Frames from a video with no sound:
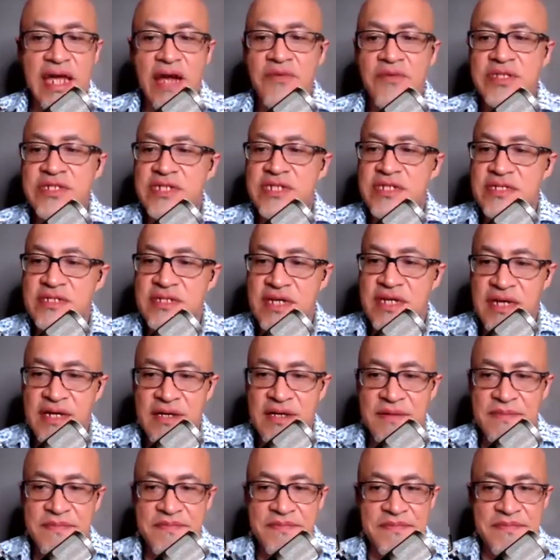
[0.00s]
was just
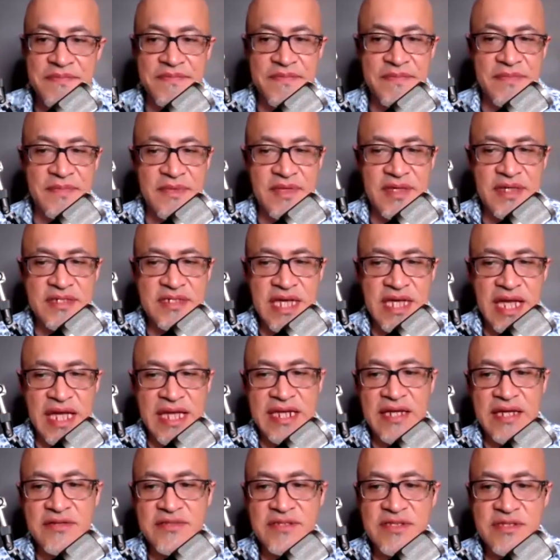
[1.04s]
checking
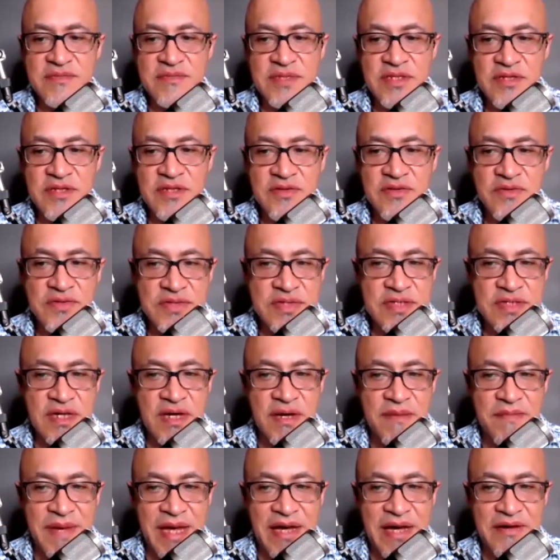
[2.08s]
out some news
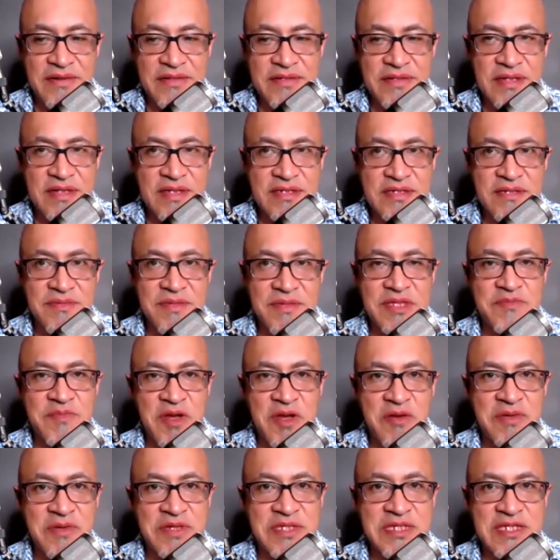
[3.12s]
about some
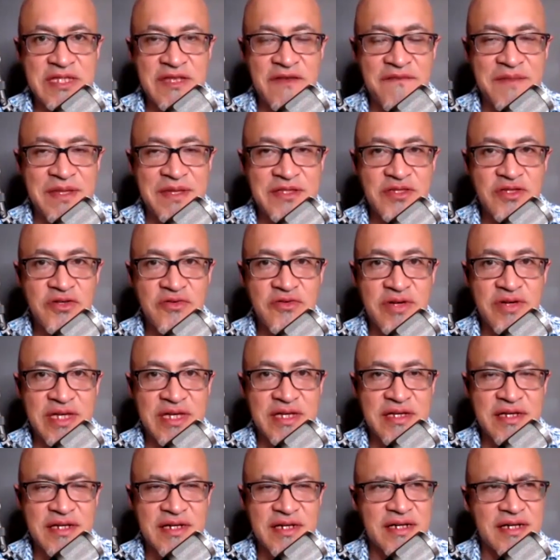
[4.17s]
experiments that they've been
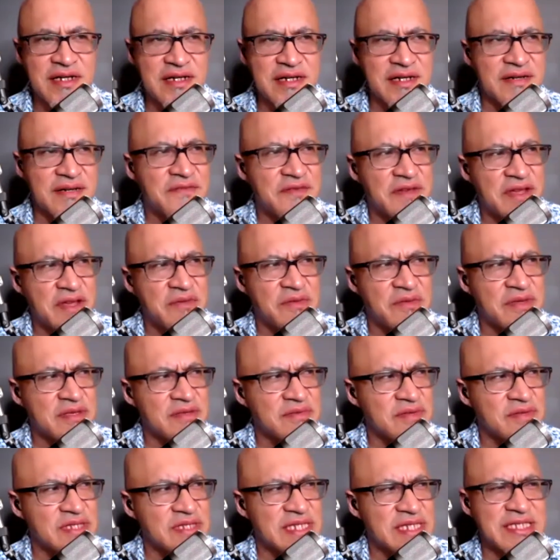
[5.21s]
doing. I forget where,
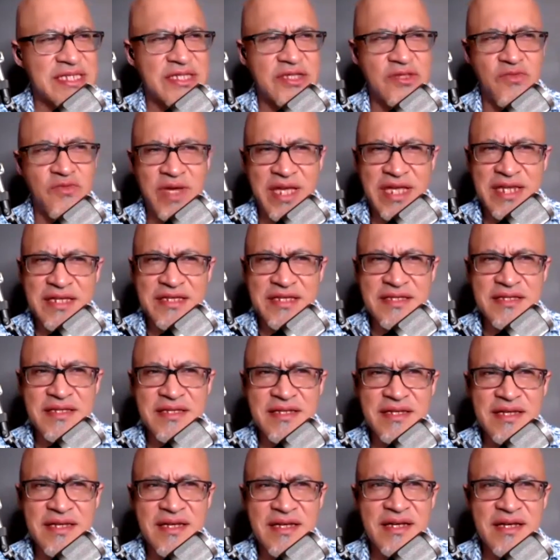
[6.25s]
was it in Sweden,
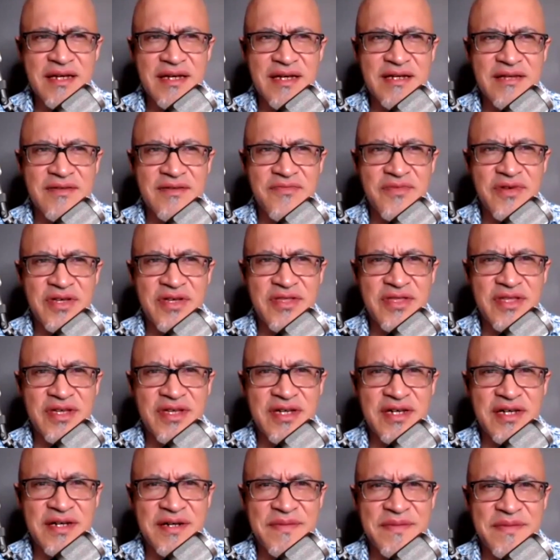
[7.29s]
with
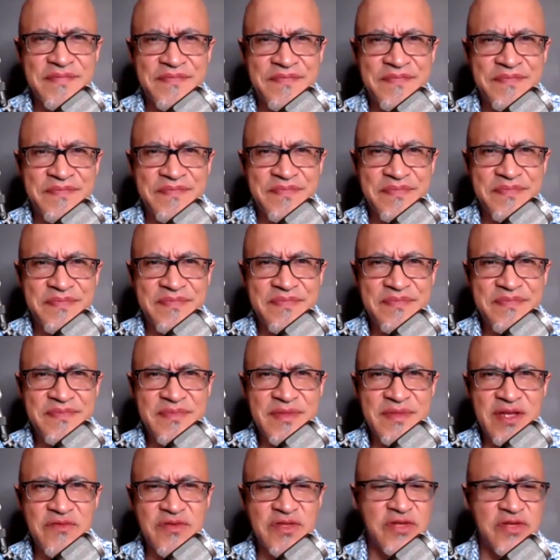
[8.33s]

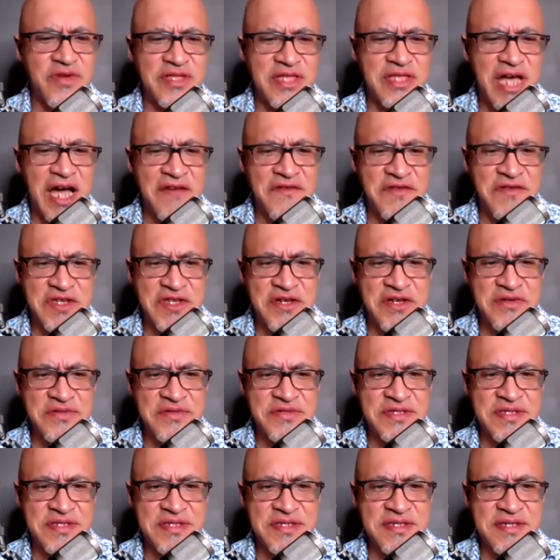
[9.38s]
doing live
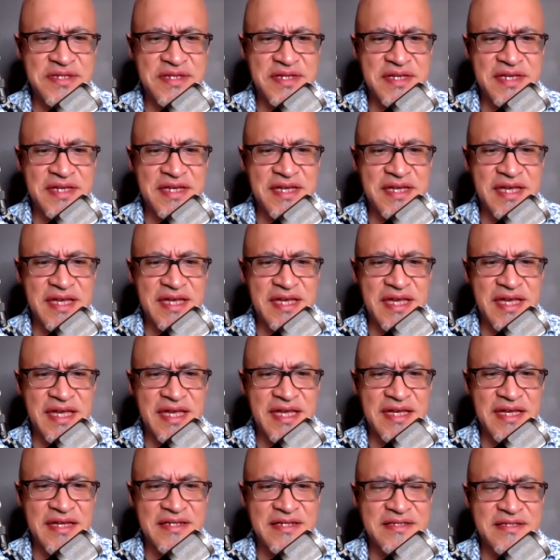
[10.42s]
shows,
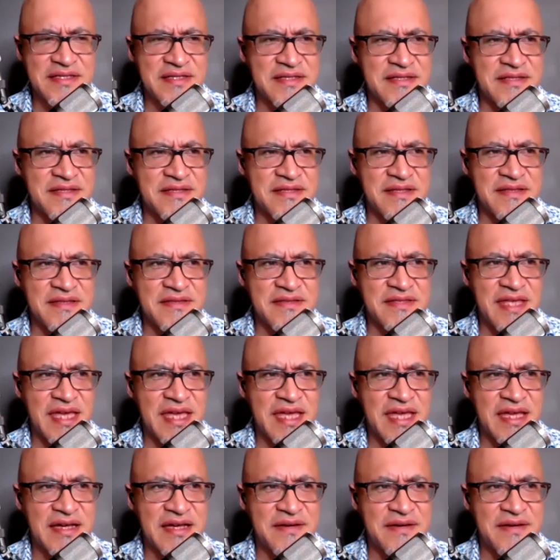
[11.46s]
and they